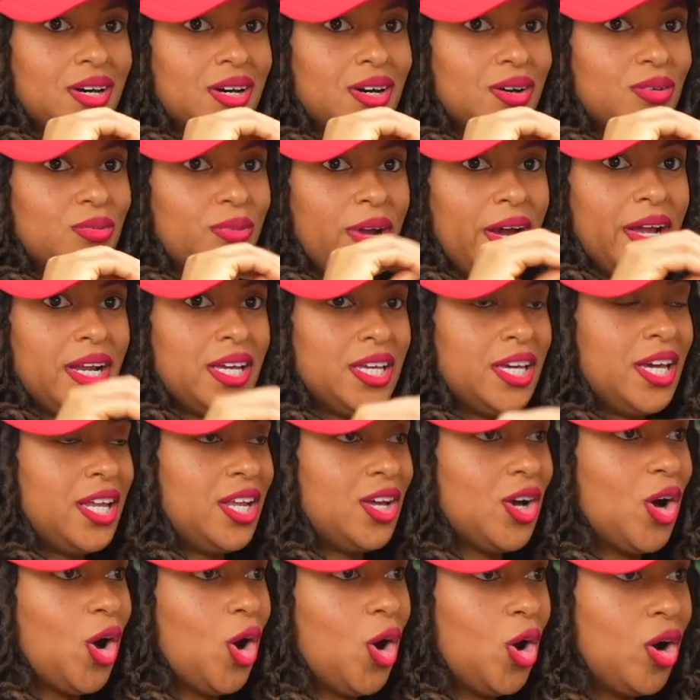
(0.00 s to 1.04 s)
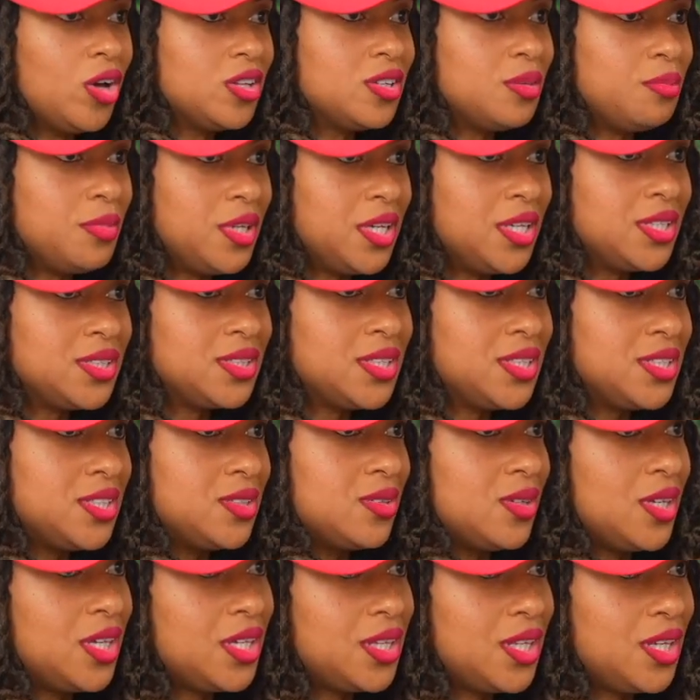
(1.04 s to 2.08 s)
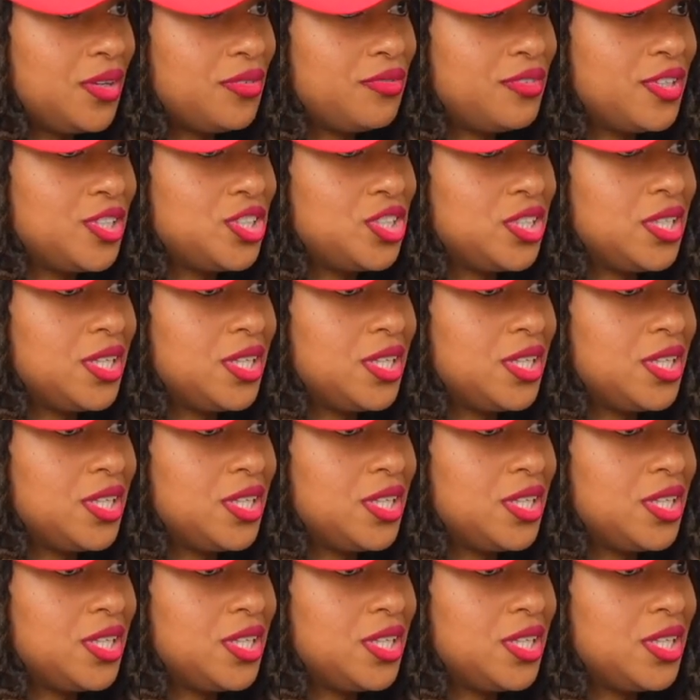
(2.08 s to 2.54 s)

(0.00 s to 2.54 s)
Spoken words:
eradicating all the meats. They still get their fish